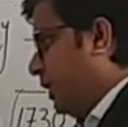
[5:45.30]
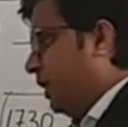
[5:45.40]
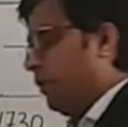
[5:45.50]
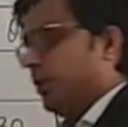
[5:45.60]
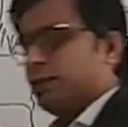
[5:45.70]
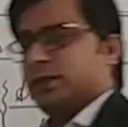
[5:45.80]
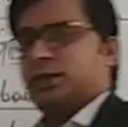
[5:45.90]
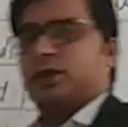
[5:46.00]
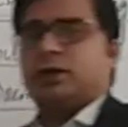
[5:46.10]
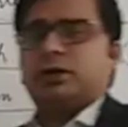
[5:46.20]
He was
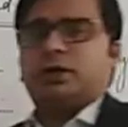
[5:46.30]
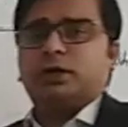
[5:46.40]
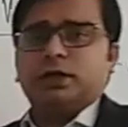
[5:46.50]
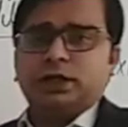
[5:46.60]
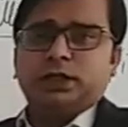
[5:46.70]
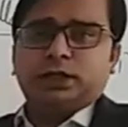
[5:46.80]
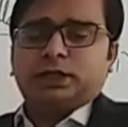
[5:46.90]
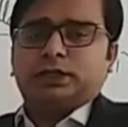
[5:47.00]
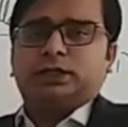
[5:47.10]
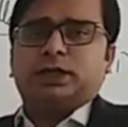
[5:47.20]
not only
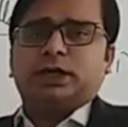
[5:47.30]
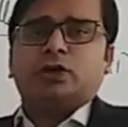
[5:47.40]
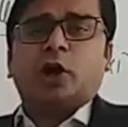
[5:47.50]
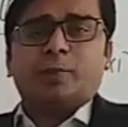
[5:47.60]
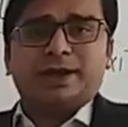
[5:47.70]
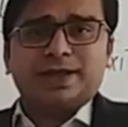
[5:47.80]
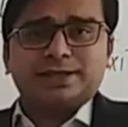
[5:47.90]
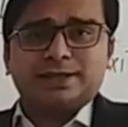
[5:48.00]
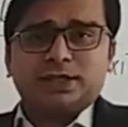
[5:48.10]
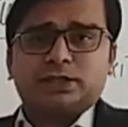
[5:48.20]
the common
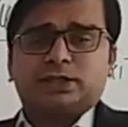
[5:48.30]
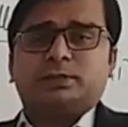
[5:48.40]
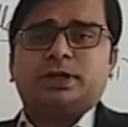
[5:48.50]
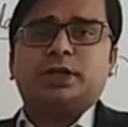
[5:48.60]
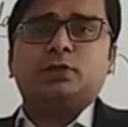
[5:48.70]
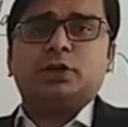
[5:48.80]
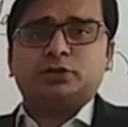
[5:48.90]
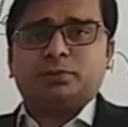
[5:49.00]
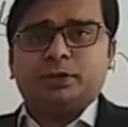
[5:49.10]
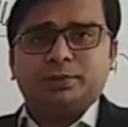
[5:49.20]
essayist, but he was
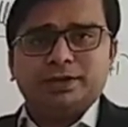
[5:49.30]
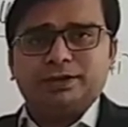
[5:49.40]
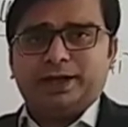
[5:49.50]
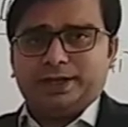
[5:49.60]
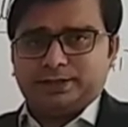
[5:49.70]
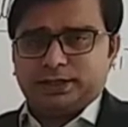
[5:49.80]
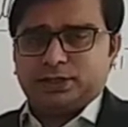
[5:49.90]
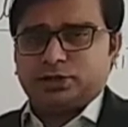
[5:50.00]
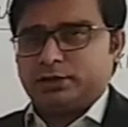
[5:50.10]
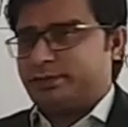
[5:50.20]
popular
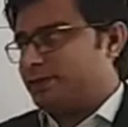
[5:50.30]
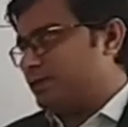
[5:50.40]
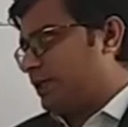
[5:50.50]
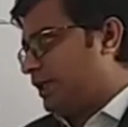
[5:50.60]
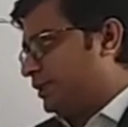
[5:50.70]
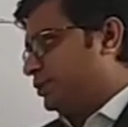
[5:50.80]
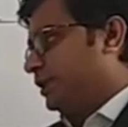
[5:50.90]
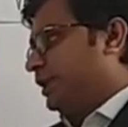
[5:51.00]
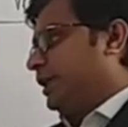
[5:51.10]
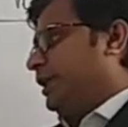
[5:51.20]
essayist of his age.
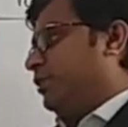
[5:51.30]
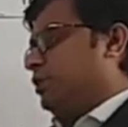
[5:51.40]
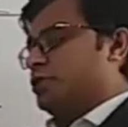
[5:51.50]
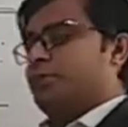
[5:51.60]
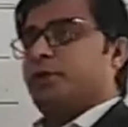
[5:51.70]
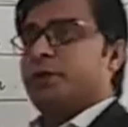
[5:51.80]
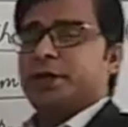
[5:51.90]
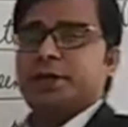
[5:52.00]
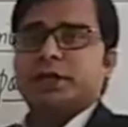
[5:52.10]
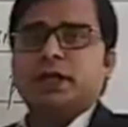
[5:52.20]
He was
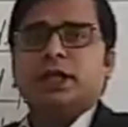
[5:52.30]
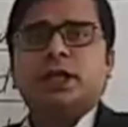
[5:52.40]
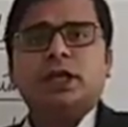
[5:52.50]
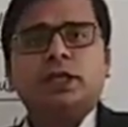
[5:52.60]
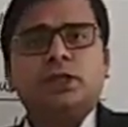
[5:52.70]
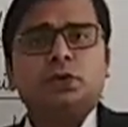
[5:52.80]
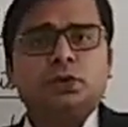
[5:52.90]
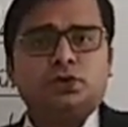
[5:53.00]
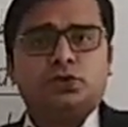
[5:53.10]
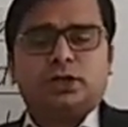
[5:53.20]
poet. He
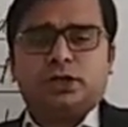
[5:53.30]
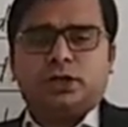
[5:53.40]
used